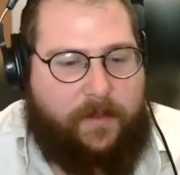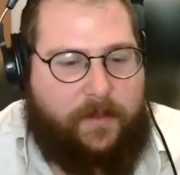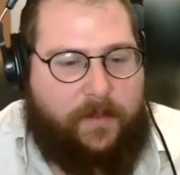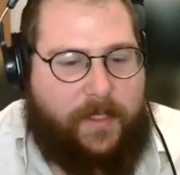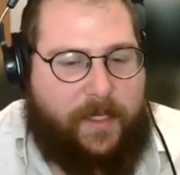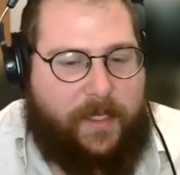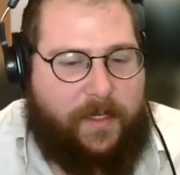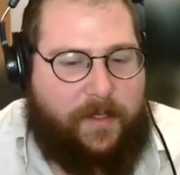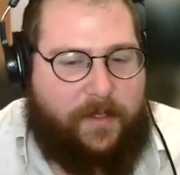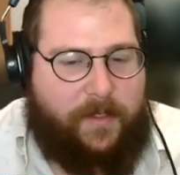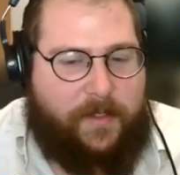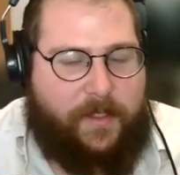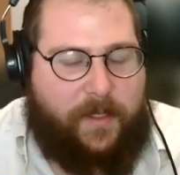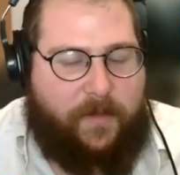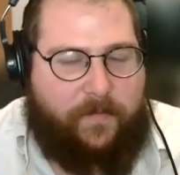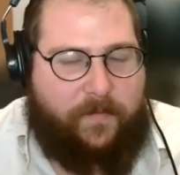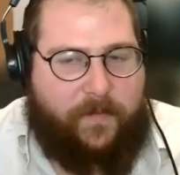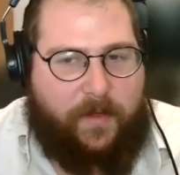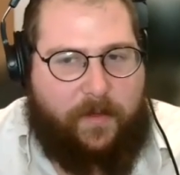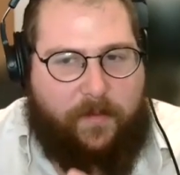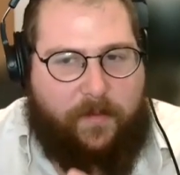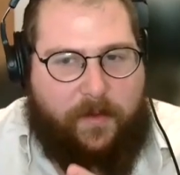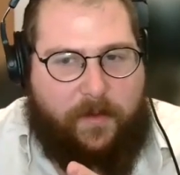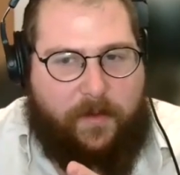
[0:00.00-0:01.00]
You said it yourself,
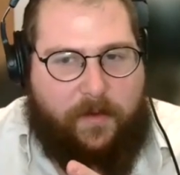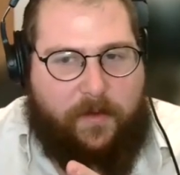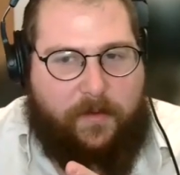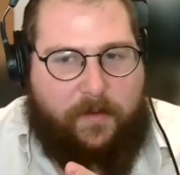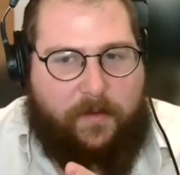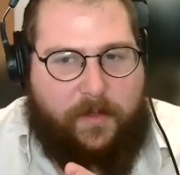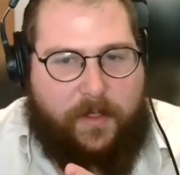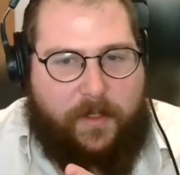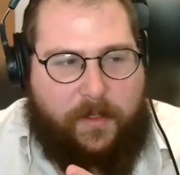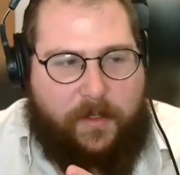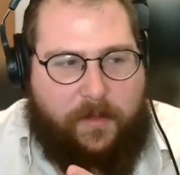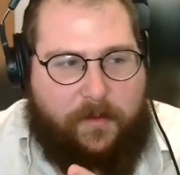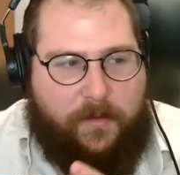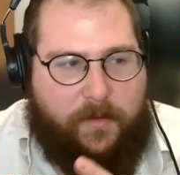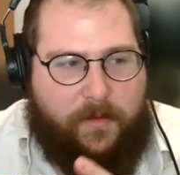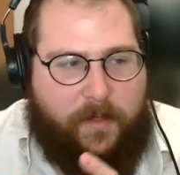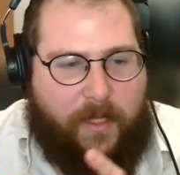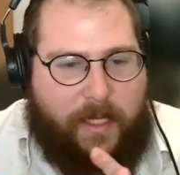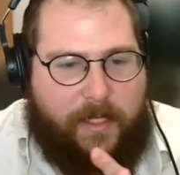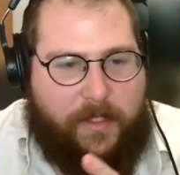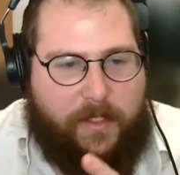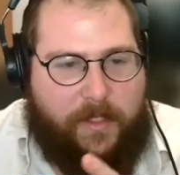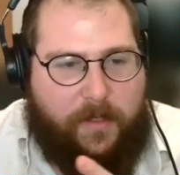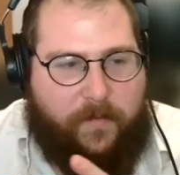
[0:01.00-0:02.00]
like with
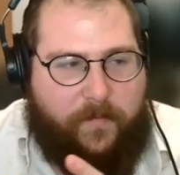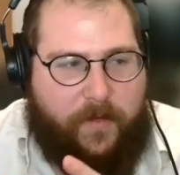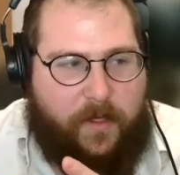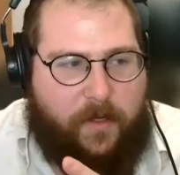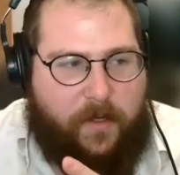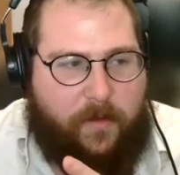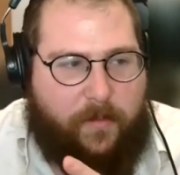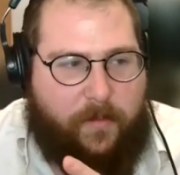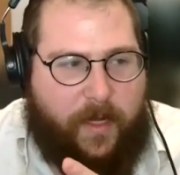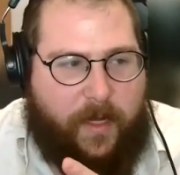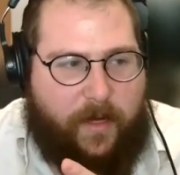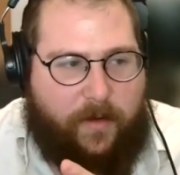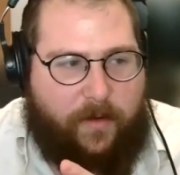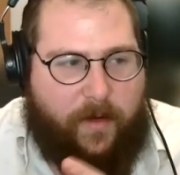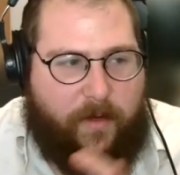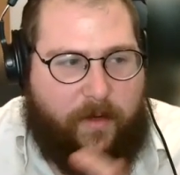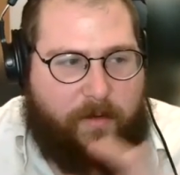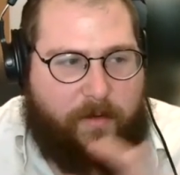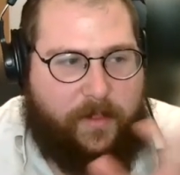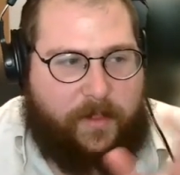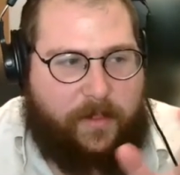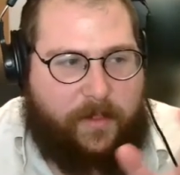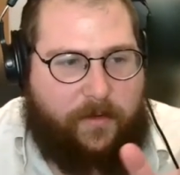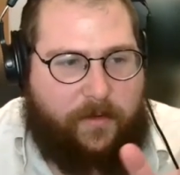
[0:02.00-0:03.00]
utilizing your video
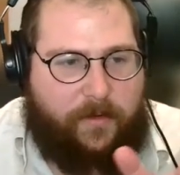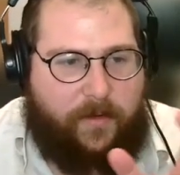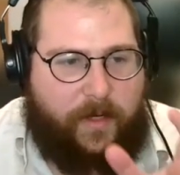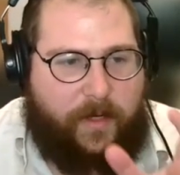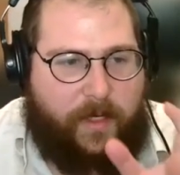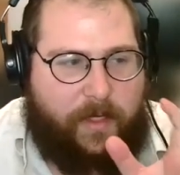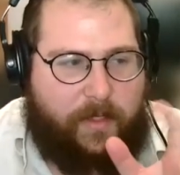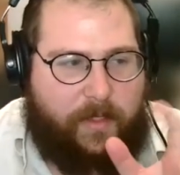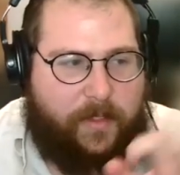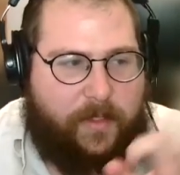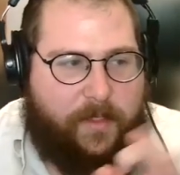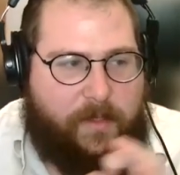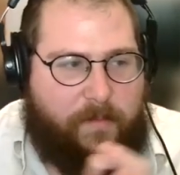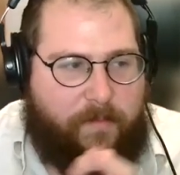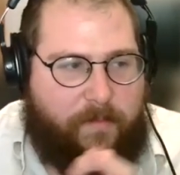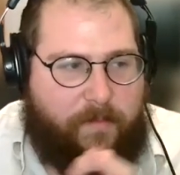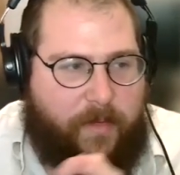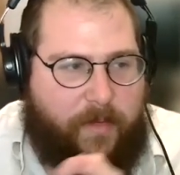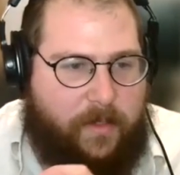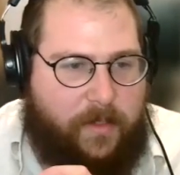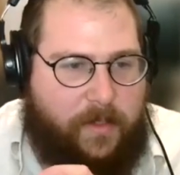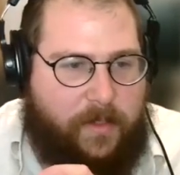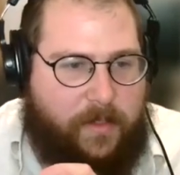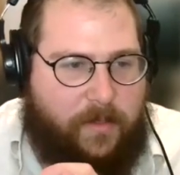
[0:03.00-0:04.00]
background is creating these
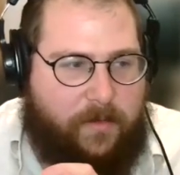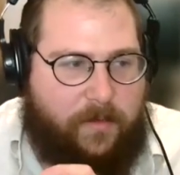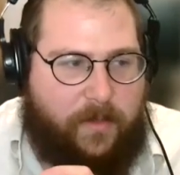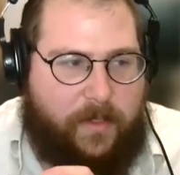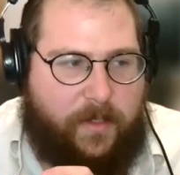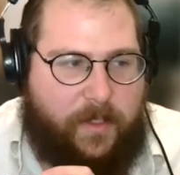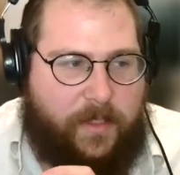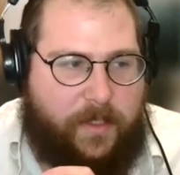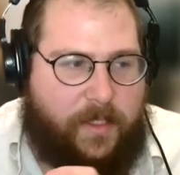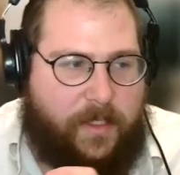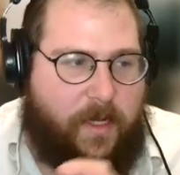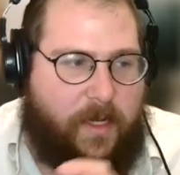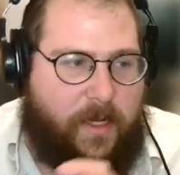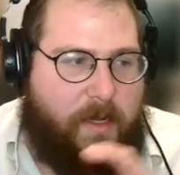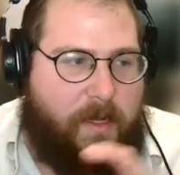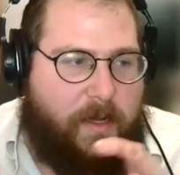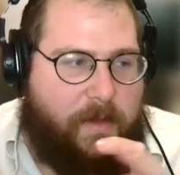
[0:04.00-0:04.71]
compelling stories